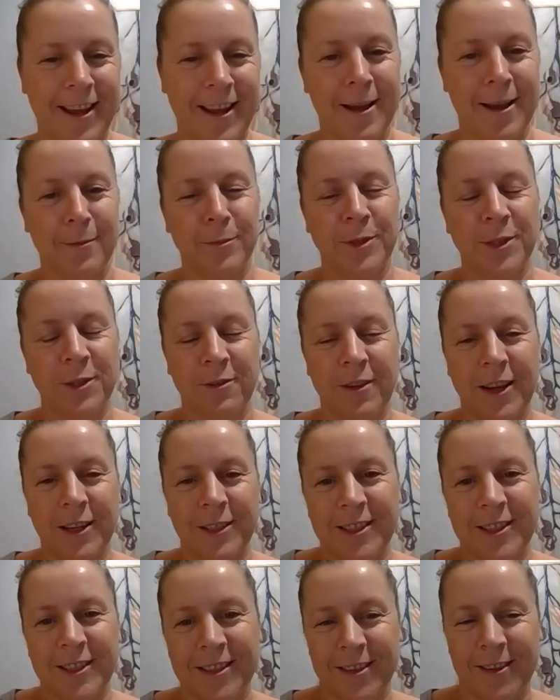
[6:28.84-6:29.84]

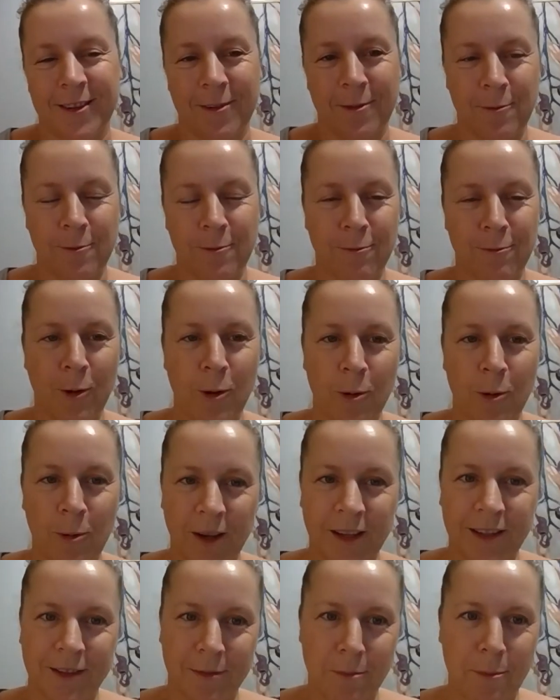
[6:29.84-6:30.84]
direct
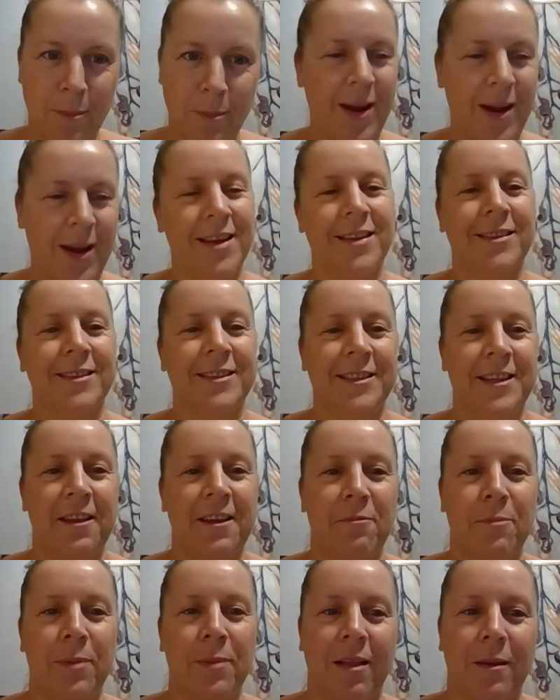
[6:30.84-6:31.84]
foreword by
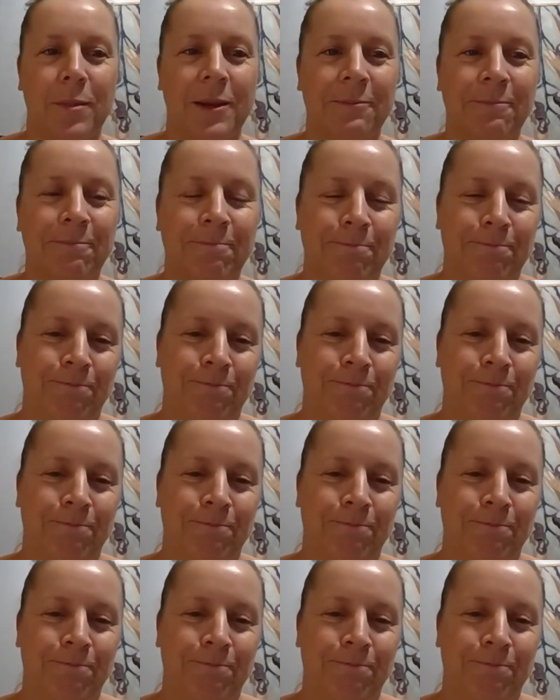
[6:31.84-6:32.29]
Steve Bellamy.